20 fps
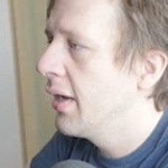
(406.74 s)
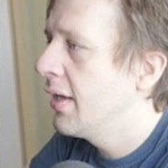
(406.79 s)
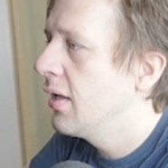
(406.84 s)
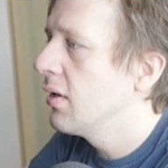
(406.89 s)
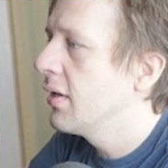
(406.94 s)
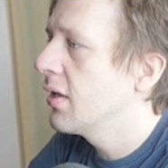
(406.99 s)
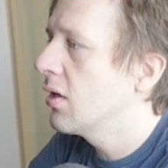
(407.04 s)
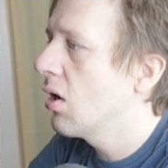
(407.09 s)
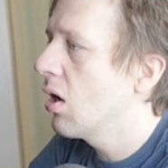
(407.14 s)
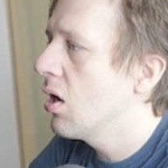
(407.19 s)

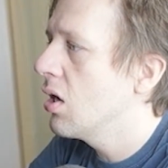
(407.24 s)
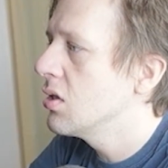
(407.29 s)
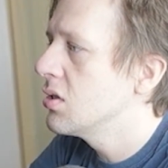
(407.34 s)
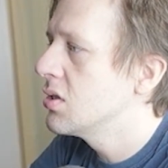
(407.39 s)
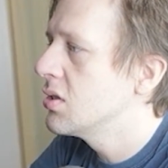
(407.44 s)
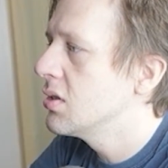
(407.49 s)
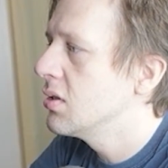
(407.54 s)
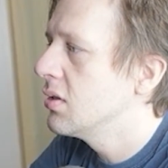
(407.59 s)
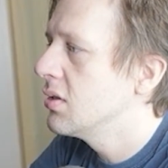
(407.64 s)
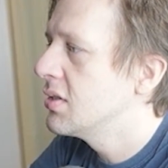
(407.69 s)
Healing cards,
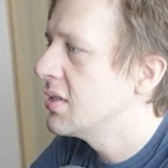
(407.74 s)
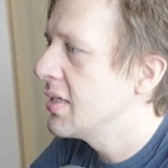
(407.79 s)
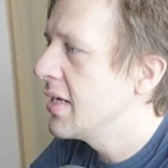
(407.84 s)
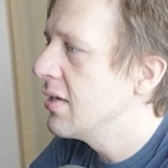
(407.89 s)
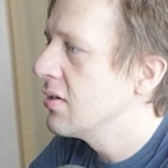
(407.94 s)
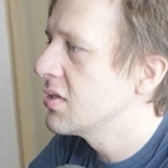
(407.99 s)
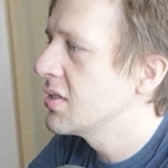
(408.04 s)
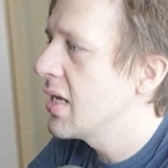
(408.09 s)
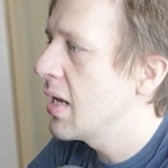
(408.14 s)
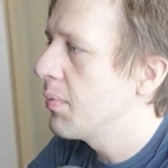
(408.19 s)

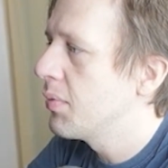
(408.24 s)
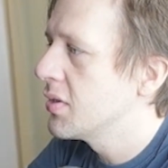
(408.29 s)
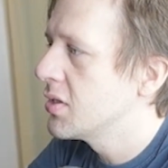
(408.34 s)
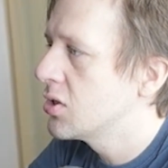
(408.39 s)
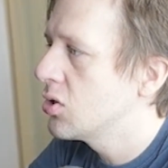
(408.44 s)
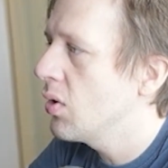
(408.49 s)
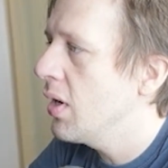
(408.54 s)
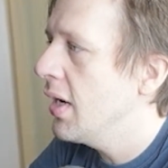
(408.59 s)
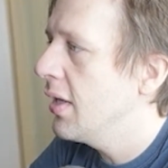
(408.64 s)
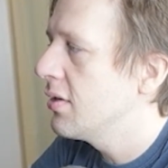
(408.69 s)
heal stat plus
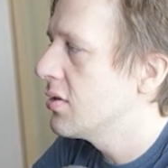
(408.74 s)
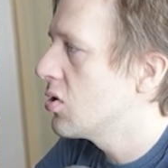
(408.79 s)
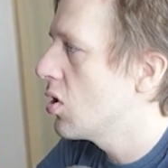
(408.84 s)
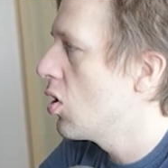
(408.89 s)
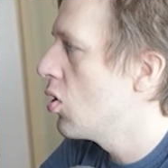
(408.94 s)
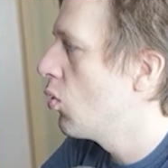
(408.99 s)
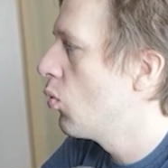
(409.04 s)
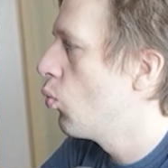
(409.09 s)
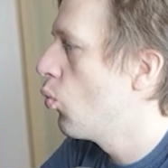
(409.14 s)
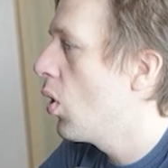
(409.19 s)
3. These are
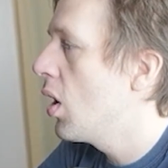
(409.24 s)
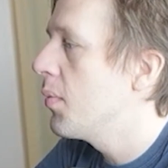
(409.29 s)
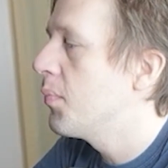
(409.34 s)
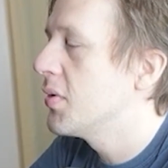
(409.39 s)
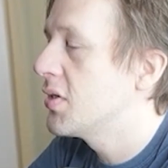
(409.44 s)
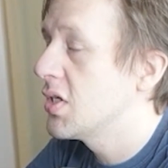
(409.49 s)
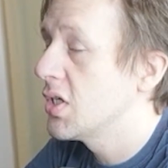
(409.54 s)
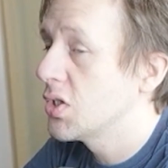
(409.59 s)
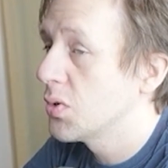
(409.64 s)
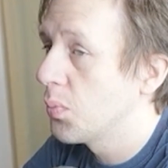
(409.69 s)
all 1
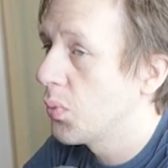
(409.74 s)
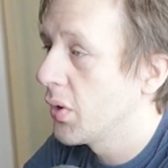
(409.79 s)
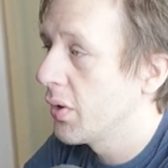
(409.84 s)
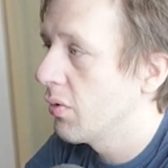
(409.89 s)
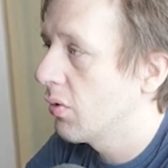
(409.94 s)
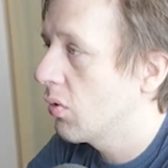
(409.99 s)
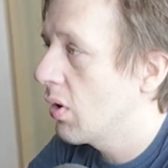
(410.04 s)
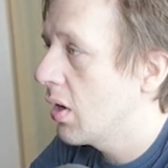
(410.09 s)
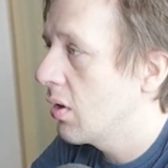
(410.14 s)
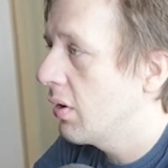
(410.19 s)
potential point
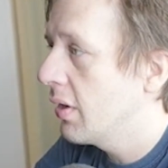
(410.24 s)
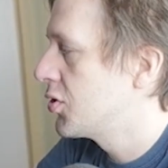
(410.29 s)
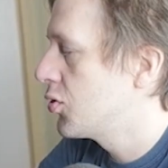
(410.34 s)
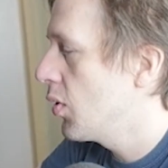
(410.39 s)
required, right?